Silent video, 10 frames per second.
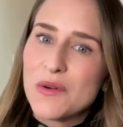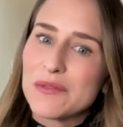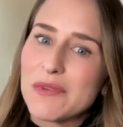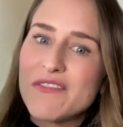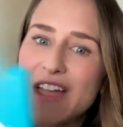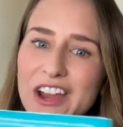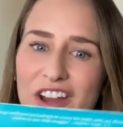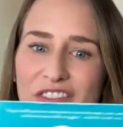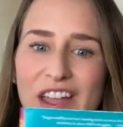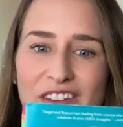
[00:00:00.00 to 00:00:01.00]
one of my
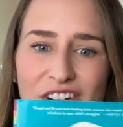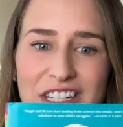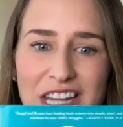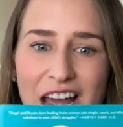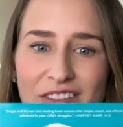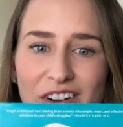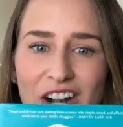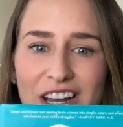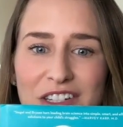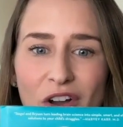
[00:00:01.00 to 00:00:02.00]
very favorites
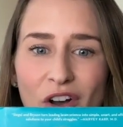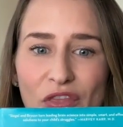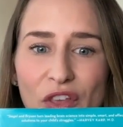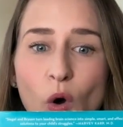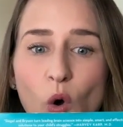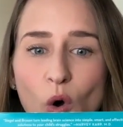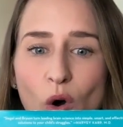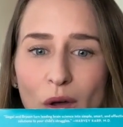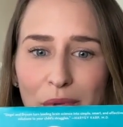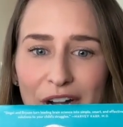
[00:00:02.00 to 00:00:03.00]
ever, is called The
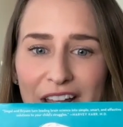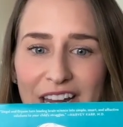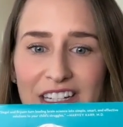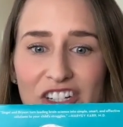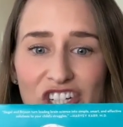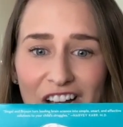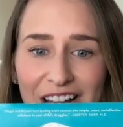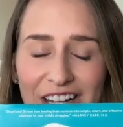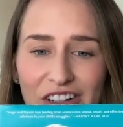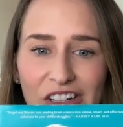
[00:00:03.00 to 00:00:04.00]
Whole Brained
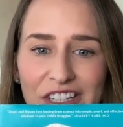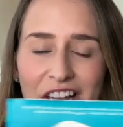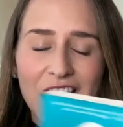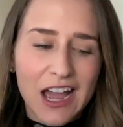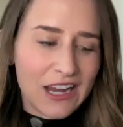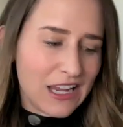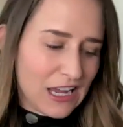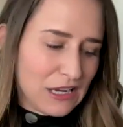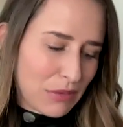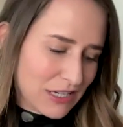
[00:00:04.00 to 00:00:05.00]
Child,
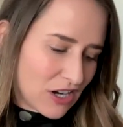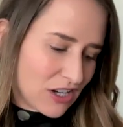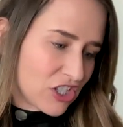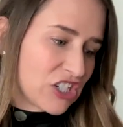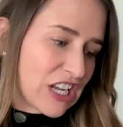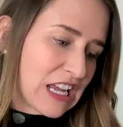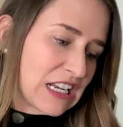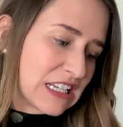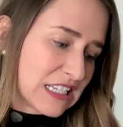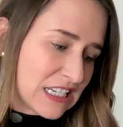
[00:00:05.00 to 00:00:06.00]
again by Dr.
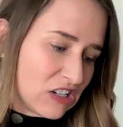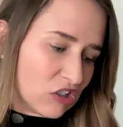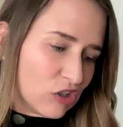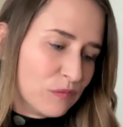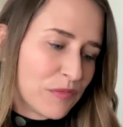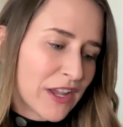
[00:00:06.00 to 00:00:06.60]
Dan Siegel.